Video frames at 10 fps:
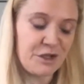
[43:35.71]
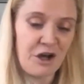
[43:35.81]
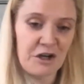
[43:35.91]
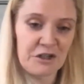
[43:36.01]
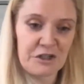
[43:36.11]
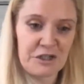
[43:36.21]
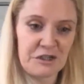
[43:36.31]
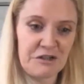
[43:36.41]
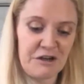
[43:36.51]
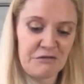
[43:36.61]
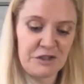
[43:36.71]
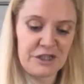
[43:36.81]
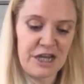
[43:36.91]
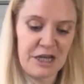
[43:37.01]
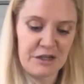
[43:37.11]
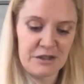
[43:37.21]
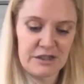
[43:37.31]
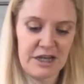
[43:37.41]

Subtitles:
cognizant of snakes,